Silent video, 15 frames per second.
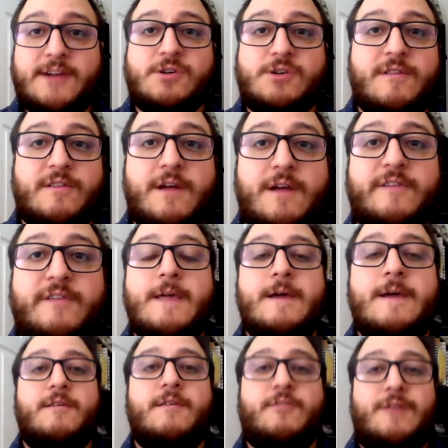So now I'm
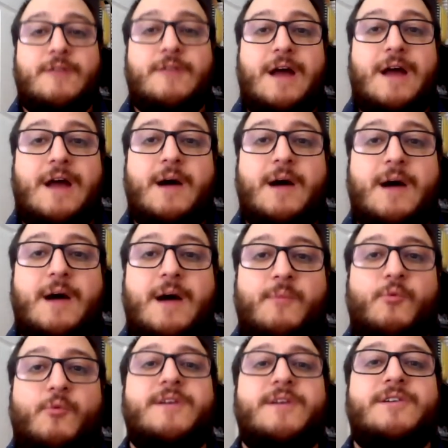wondering like
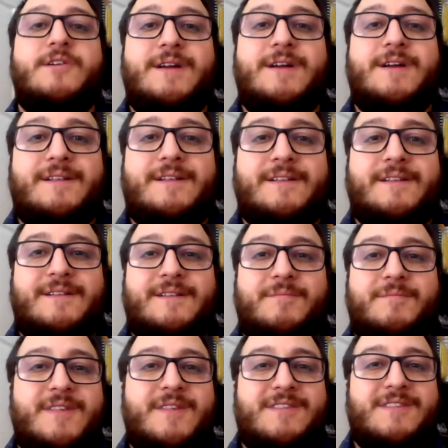maybe this isn't the
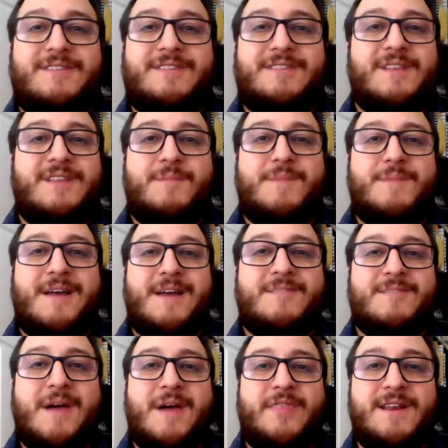best method and use of
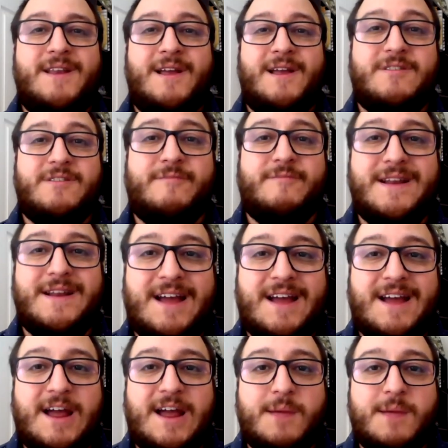my time for
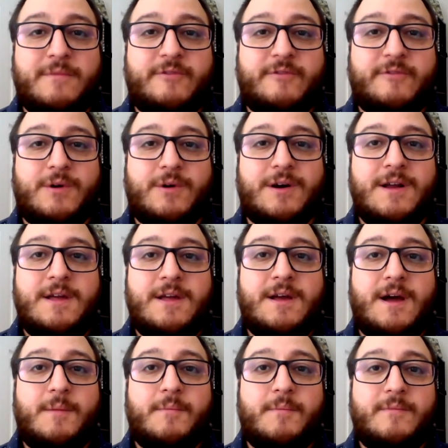um, for
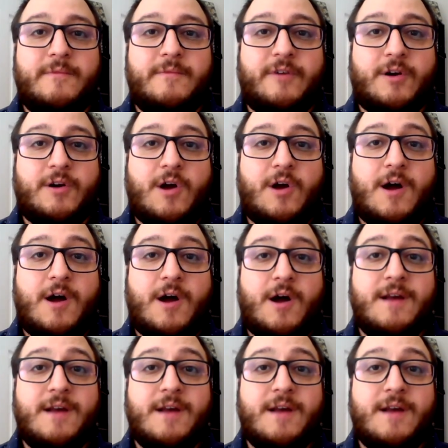content for them.